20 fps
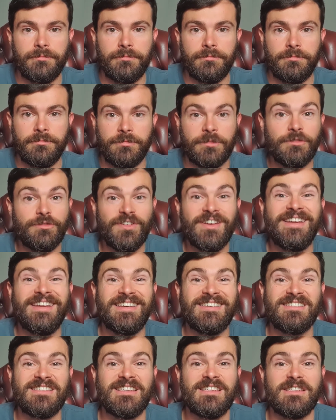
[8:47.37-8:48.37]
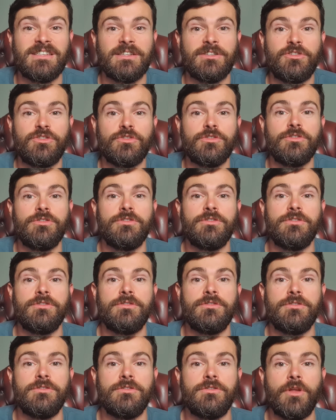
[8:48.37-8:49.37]
I mean, really, it's easy. Just
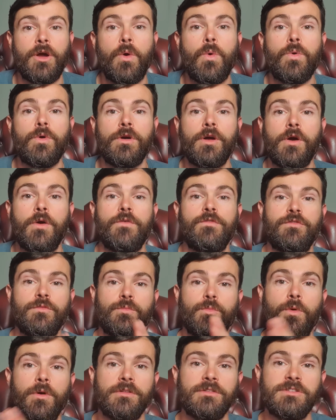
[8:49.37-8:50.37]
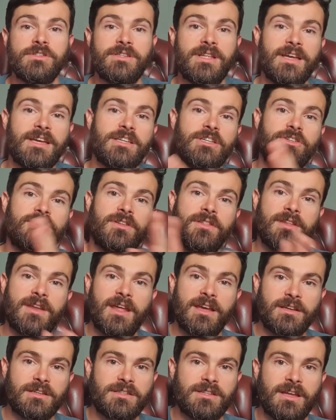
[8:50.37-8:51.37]
don't go from one stage to the
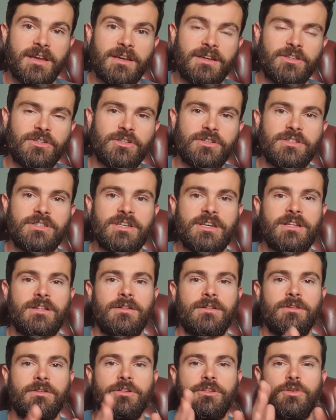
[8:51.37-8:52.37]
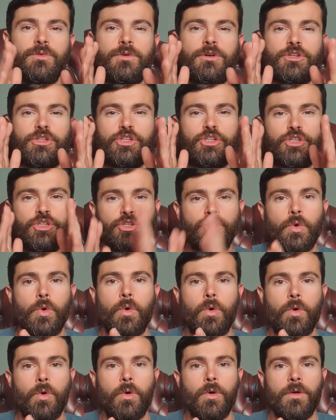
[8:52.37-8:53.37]
next stage until you are
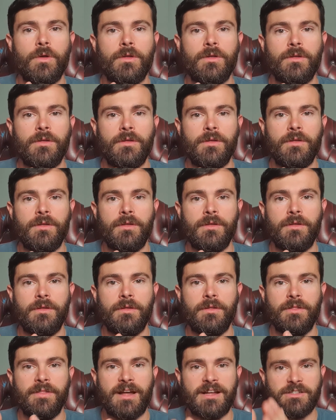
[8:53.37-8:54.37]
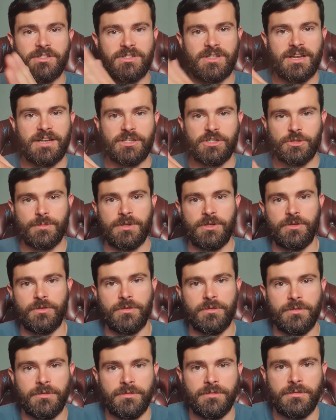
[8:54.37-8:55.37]
sure that stage has been
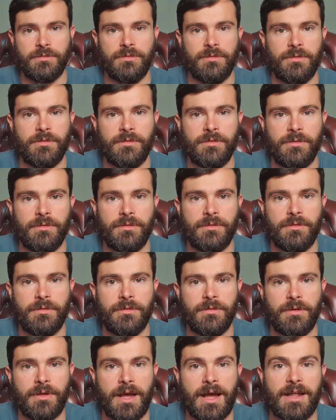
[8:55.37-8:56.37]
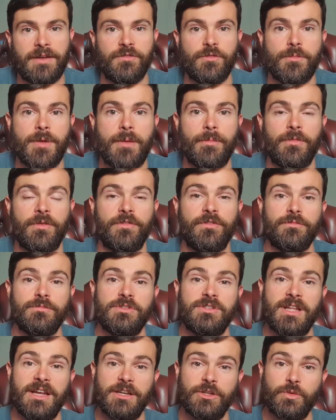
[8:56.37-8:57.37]
done. And remember, from
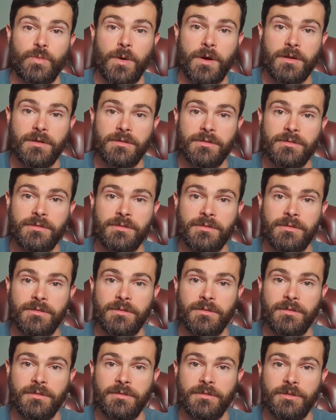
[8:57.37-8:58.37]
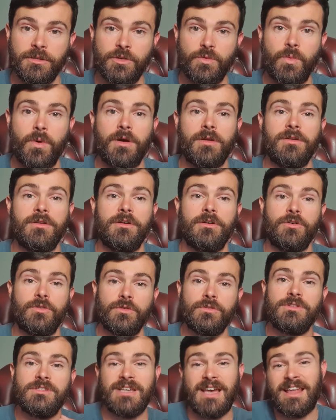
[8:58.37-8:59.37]
stage 1, you want a
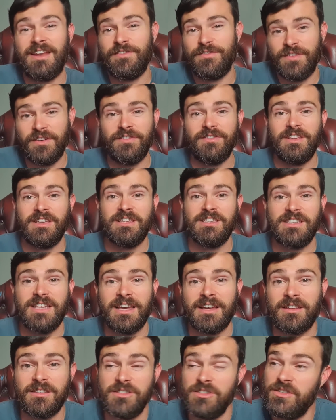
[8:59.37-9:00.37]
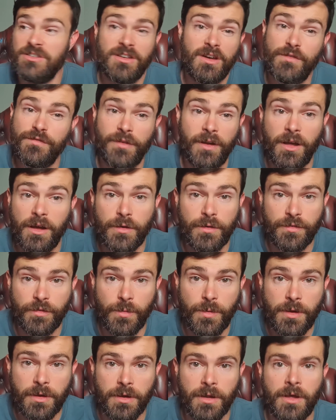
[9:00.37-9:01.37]
good 10-15 seconds. You can go for longer if you
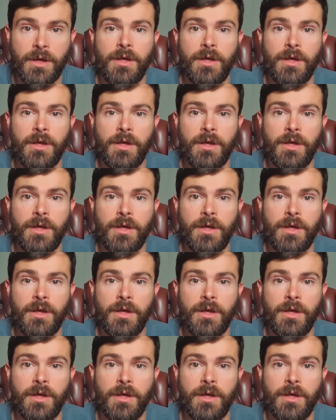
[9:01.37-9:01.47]
want.